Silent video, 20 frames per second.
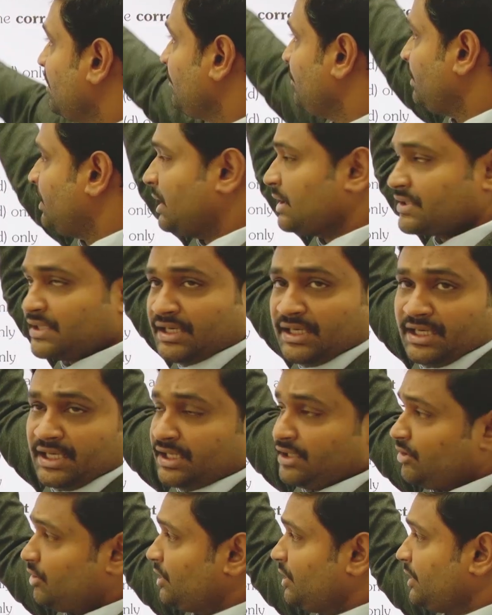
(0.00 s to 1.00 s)
ascending
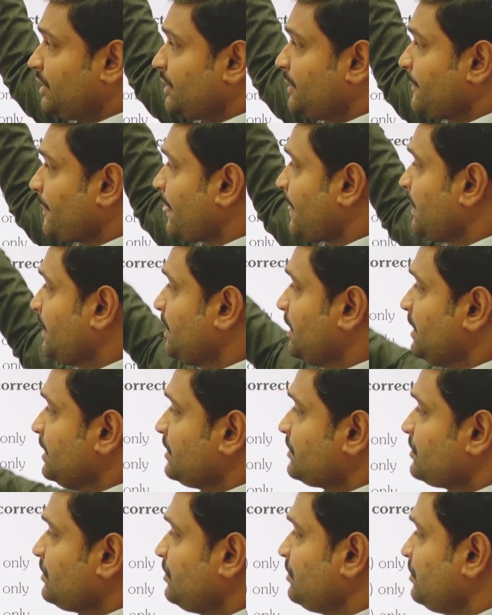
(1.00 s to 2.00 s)
order.
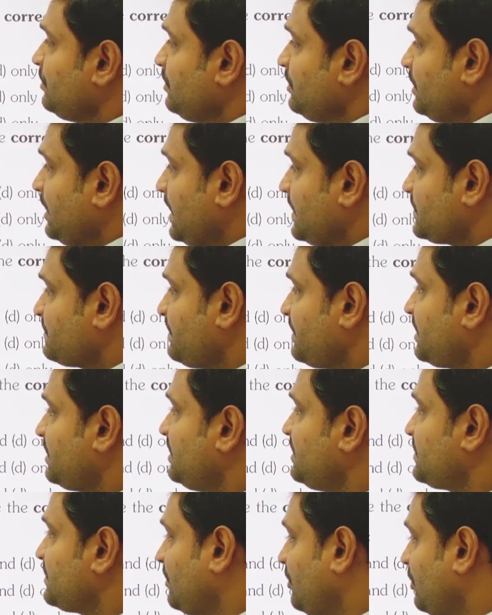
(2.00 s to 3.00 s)
So as per this
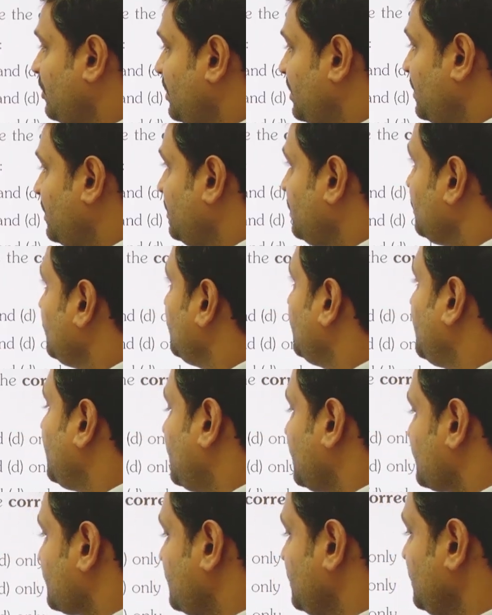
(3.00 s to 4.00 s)
order, let
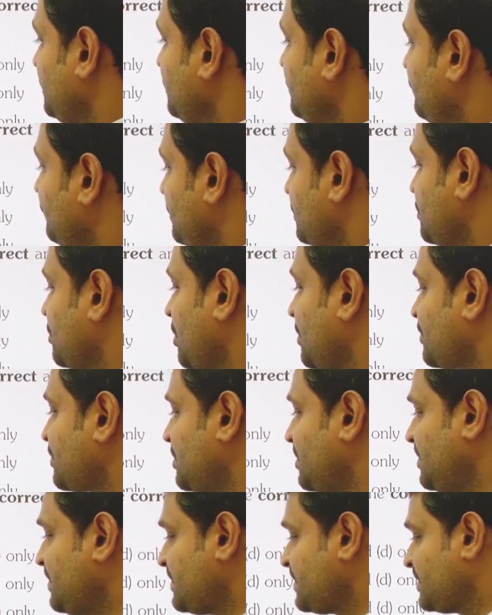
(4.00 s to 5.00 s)
us see which option
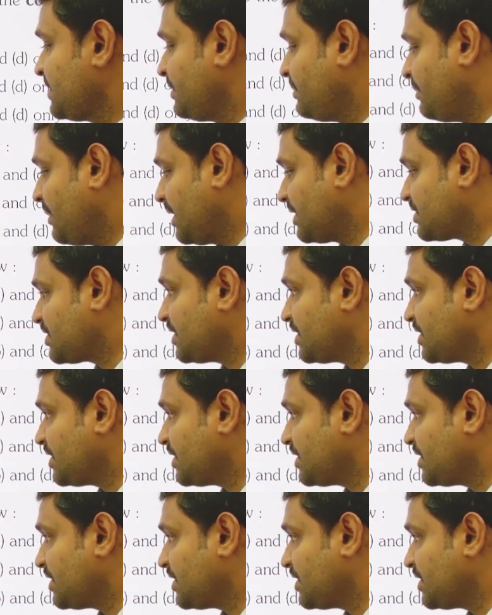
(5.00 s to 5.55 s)
is matching.